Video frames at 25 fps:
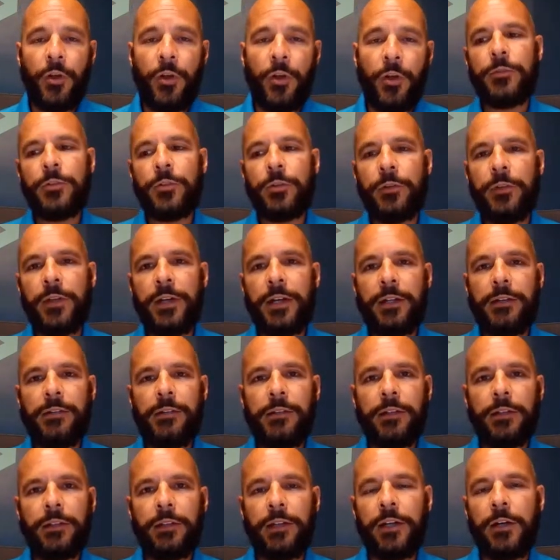So that
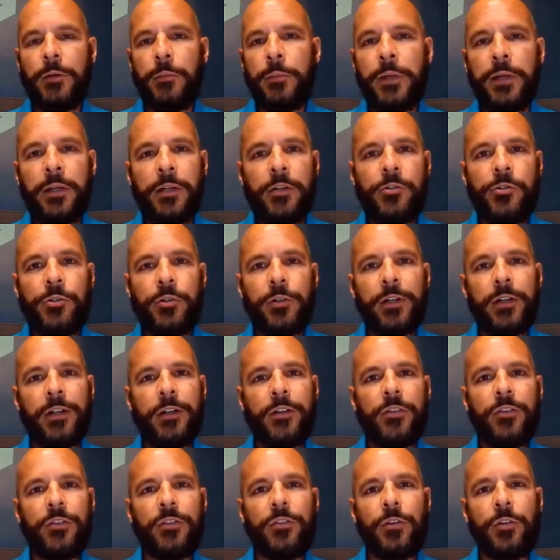account manager kind
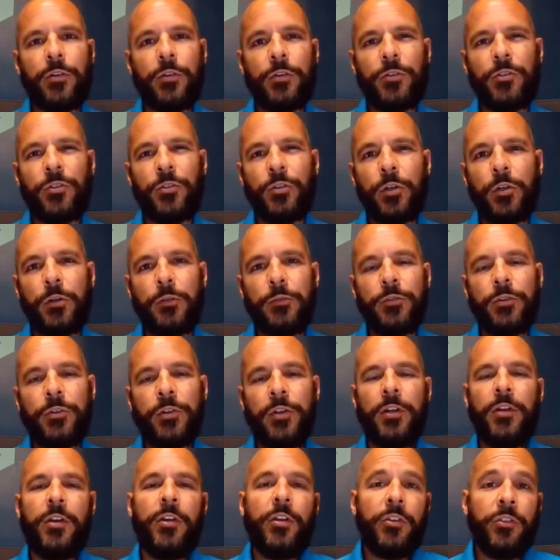of serves
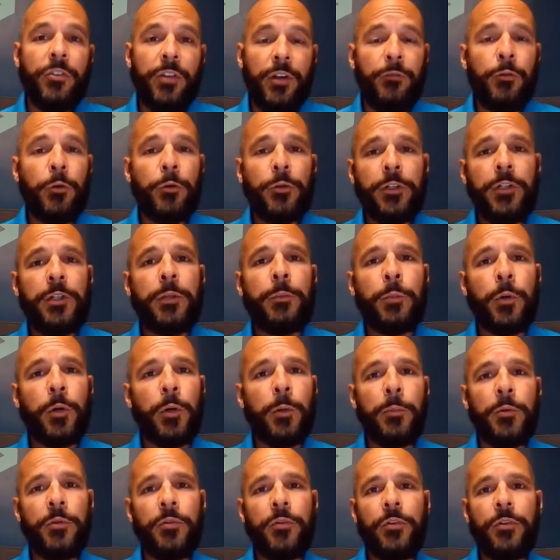several key
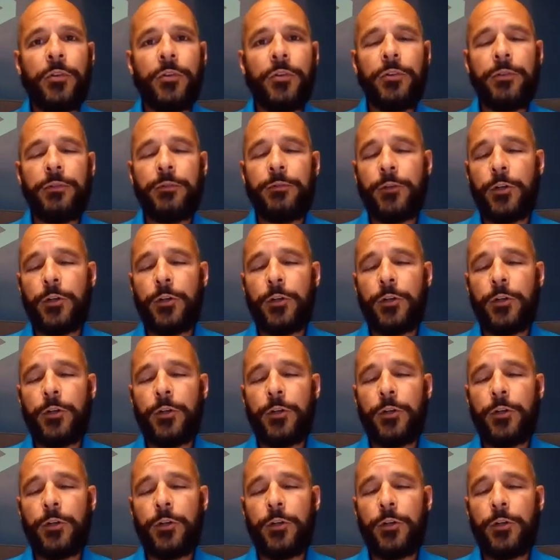purposes.